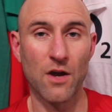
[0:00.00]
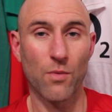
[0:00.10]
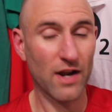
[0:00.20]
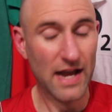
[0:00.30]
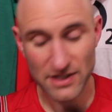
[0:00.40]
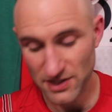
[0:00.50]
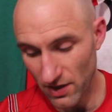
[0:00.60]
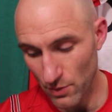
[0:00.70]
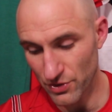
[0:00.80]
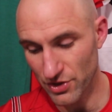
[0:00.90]
Well, actually,
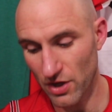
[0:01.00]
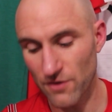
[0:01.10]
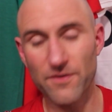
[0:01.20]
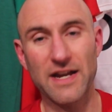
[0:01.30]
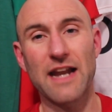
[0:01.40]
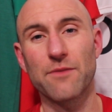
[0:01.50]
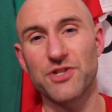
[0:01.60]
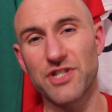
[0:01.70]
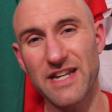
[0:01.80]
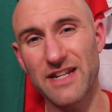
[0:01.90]
I would go for Callum
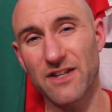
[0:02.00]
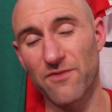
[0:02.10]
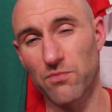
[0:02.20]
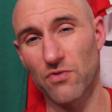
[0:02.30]
Sheedy of